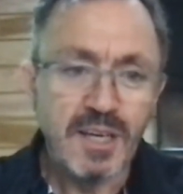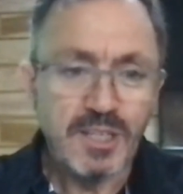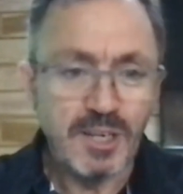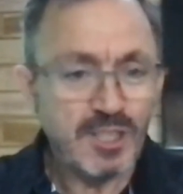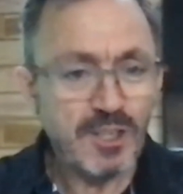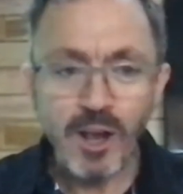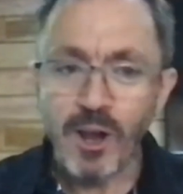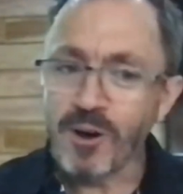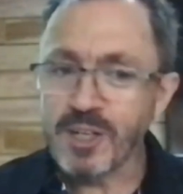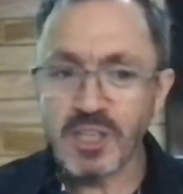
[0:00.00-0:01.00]
So it's no
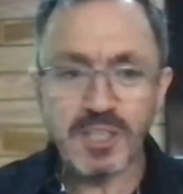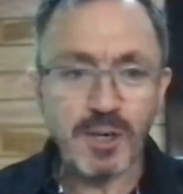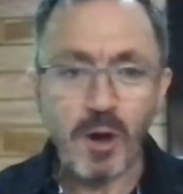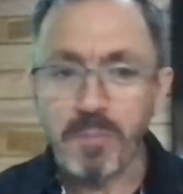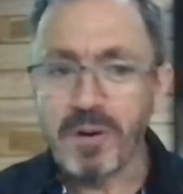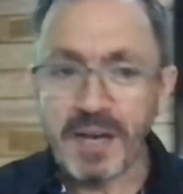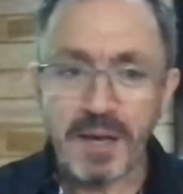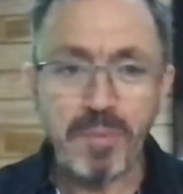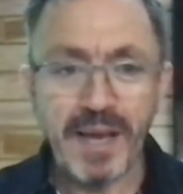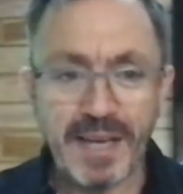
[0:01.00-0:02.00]
longer just an
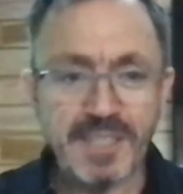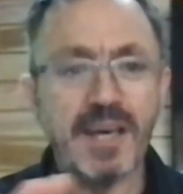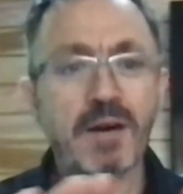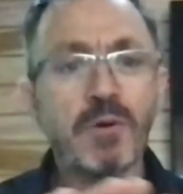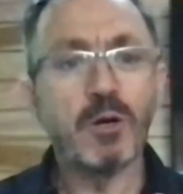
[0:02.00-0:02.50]
operator play. It's now a